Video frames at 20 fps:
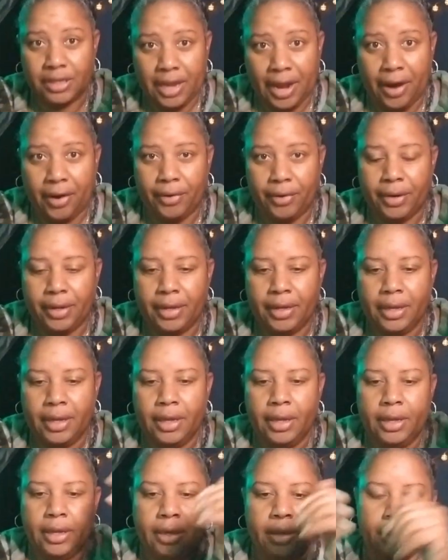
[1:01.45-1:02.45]
Saturday,
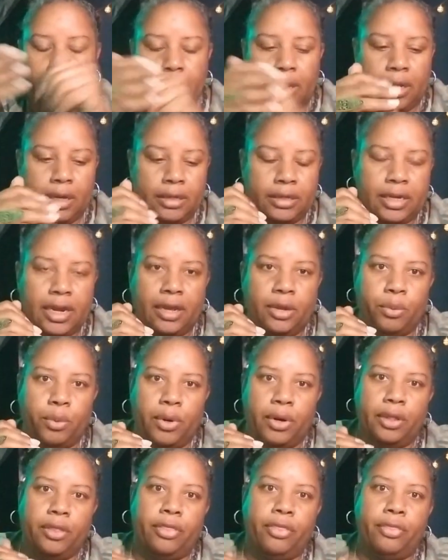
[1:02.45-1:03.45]

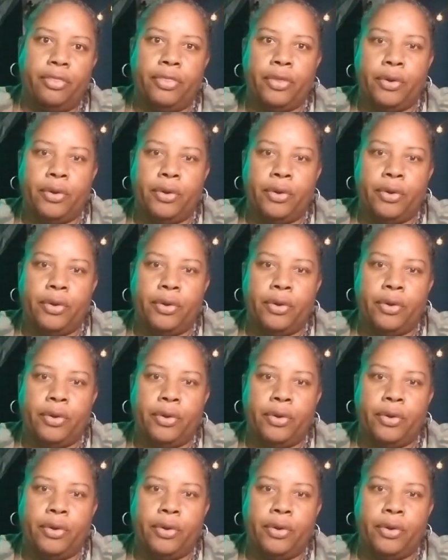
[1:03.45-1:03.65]
January